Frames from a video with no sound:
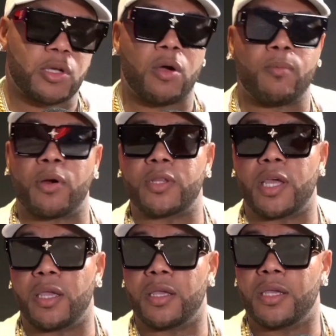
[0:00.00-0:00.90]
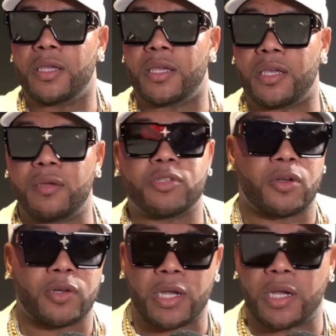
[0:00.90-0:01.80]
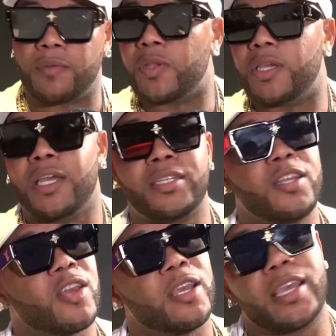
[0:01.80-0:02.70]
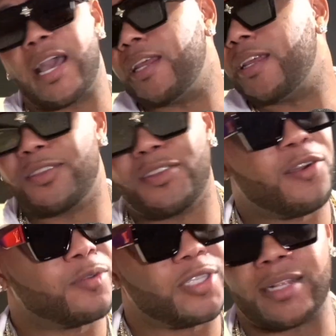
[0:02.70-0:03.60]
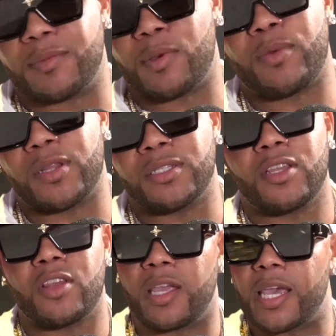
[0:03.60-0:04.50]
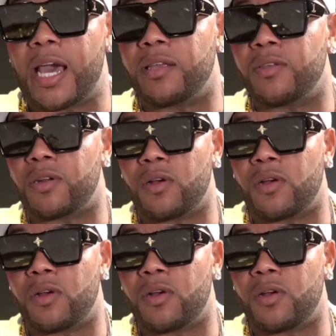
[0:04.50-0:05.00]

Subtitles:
Birthday. And he was on there, and DJ Khaled, shout out to my brother DJ Khaled,